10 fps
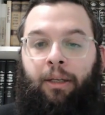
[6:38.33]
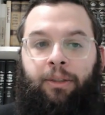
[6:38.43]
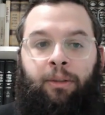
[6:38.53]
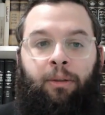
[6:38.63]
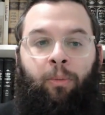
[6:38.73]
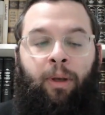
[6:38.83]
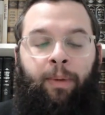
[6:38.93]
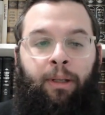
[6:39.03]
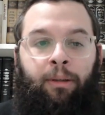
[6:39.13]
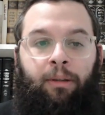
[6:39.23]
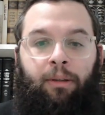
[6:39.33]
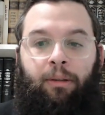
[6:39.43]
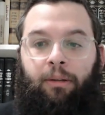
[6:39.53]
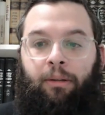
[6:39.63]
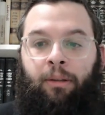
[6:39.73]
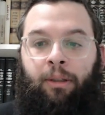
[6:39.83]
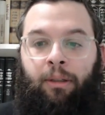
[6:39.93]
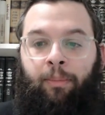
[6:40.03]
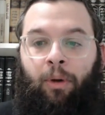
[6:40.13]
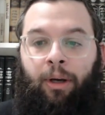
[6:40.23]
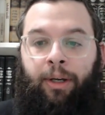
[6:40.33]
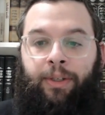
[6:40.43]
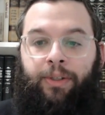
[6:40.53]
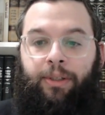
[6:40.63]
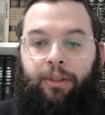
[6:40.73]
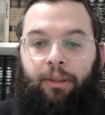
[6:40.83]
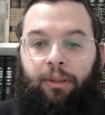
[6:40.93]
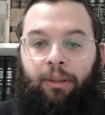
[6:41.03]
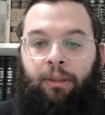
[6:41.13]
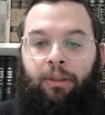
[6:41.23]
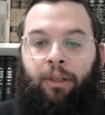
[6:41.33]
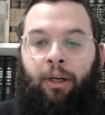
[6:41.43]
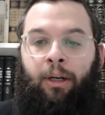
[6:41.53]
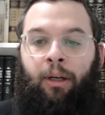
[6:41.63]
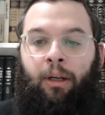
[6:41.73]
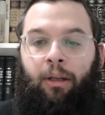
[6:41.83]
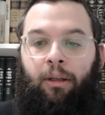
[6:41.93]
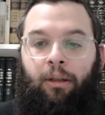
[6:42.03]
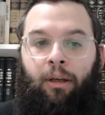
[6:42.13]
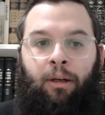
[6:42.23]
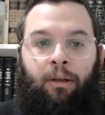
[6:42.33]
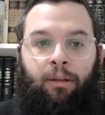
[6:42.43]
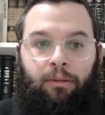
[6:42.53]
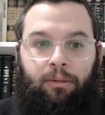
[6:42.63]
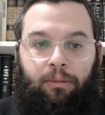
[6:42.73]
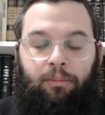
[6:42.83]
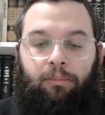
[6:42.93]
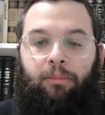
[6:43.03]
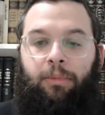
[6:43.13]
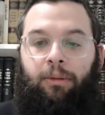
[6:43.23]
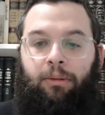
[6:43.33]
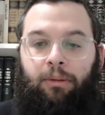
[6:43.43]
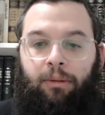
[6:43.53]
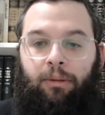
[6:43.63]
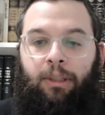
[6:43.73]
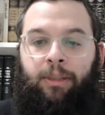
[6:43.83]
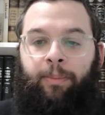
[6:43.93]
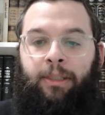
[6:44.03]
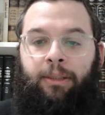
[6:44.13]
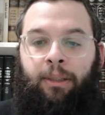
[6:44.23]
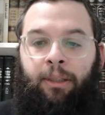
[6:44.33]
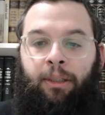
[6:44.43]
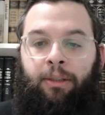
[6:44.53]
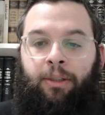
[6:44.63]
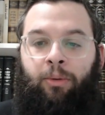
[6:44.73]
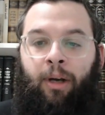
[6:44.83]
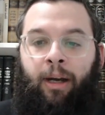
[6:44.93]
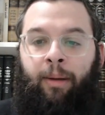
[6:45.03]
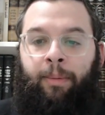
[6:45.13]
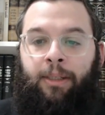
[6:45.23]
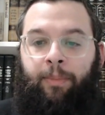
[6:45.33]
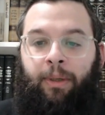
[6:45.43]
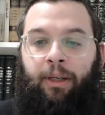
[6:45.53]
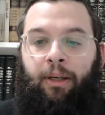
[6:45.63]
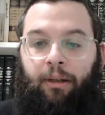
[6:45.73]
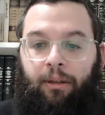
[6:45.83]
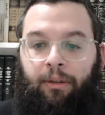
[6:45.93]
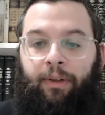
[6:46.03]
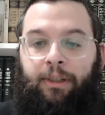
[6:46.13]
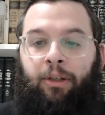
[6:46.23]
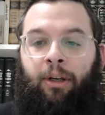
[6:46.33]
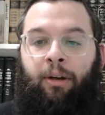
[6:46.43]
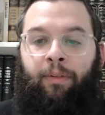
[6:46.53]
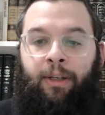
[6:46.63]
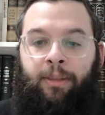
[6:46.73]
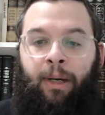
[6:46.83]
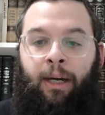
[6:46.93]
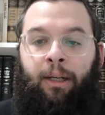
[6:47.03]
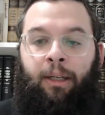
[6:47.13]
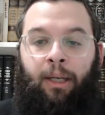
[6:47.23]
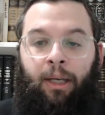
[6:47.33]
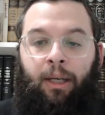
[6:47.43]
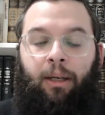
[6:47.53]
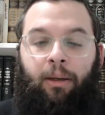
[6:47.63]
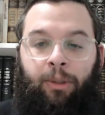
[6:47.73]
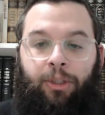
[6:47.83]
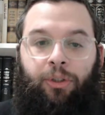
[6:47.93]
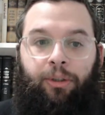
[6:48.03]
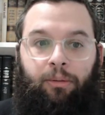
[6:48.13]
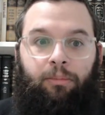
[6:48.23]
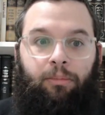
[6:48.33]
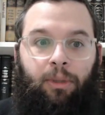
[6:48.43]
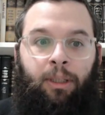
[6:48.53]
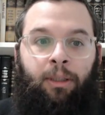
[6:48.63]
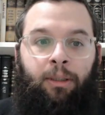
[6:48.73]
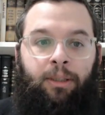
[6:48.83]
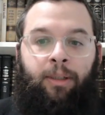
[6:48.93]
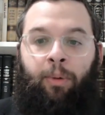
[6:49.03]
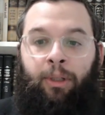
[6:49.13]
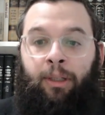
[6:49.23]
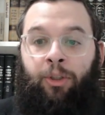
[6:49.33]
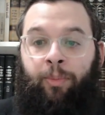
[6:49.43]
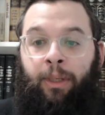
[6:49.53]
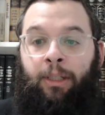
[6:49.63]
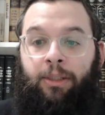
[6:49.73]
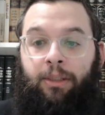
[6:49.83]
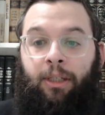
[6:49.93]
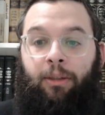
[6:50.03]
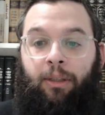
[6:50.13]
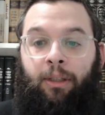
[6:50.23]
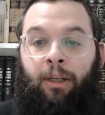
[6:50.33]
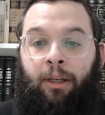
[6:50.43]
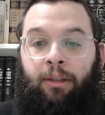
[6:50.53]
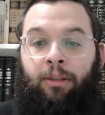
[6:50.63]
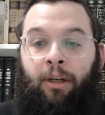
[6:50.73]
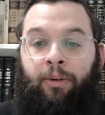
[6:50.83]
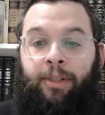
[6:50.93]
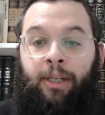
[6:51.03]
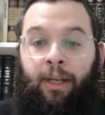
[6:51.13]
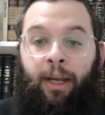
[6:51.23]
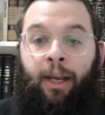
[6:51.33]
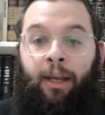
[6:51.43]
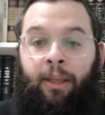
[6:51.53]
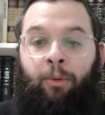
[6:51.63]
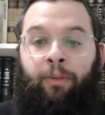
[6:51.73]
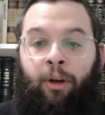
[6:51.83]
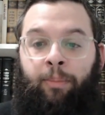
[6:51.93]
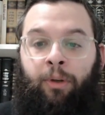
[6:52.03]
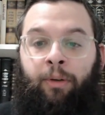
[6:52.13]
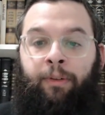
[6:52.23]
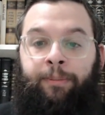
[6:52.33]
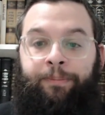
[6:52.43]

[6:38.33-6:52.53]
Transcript: The women, the Imohos in the Torah, are explicitly described as being Yefas Tayar, Yefas Mar'eh, which in simple English means that the Torah is saying, hey, they were very beautiful.